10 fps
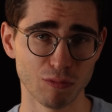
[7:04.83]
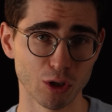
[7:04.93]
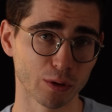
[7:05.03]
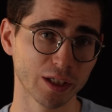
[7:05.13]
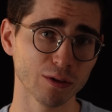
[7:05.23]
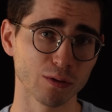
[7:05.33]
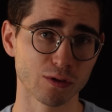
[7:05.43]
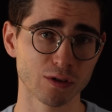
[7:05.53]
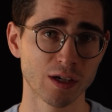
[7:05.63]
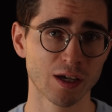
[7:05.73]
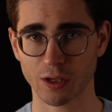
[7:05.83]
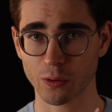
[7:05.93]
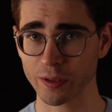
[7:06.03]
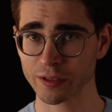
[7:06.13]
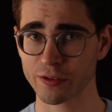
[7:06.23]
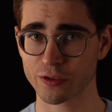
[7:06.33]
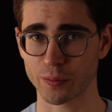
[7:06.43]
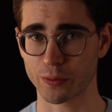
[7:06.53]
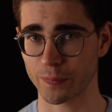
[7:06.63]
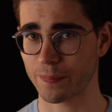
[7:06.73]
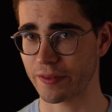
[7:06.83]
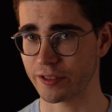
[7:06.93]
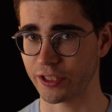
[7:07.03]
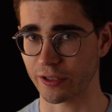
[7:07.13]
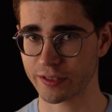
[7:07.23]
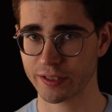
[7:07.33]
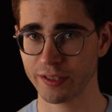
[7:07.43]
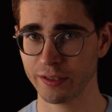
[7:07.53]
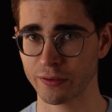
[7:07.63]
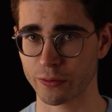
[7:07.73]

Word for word: Lower yields. According to this report by the G R C,